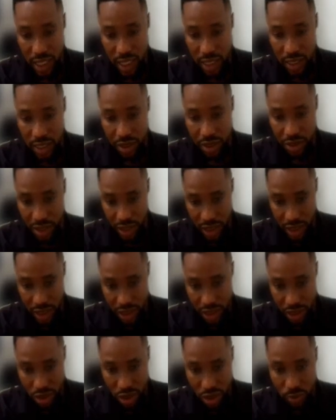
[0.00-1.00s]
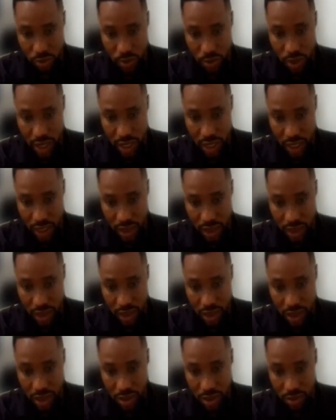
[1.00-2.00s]
You can see it's really one
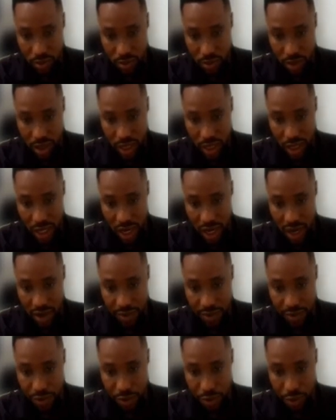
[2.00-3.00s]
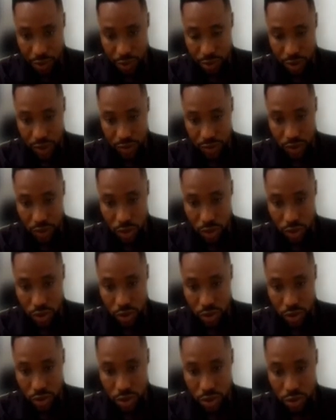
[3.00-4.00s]
and a half or even close
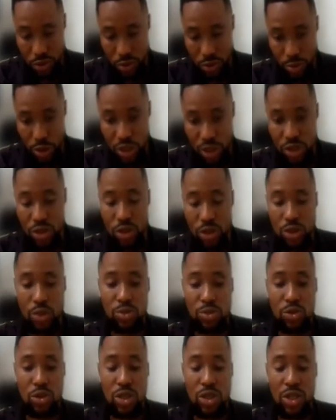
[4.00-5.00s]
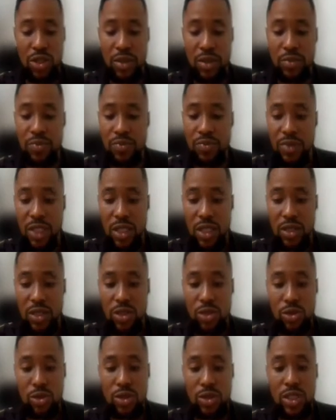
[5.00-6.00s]
to 2, but it's not up to 3.
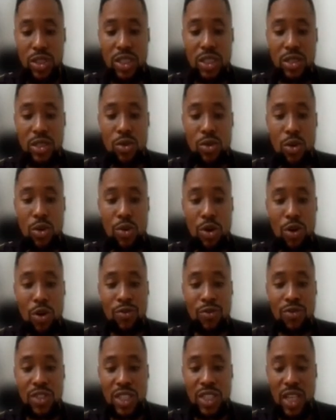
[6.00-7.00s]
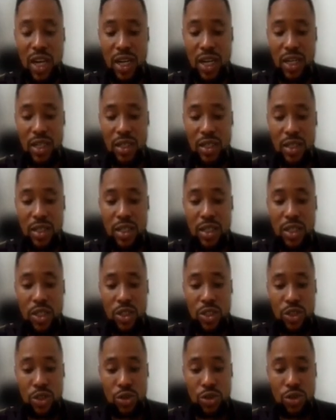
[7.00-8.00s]
So this is what we call VTAC.
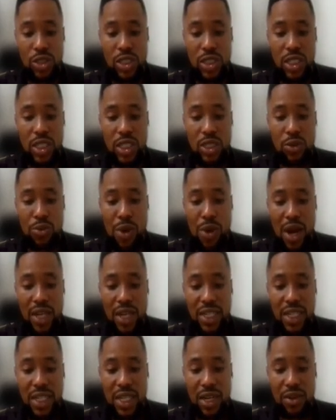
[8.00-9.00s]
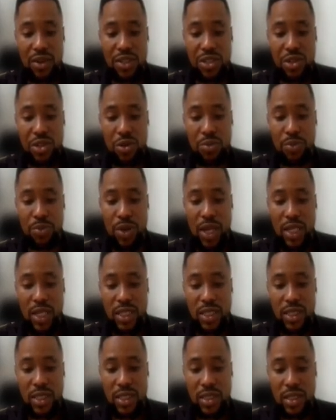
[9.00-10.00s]
You can see the wide KRS
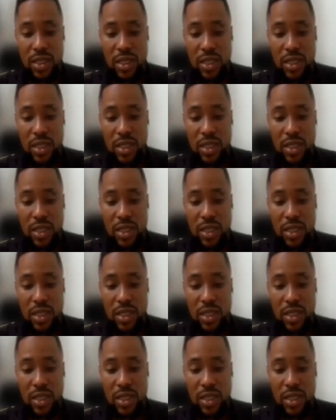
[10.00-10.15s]
complex.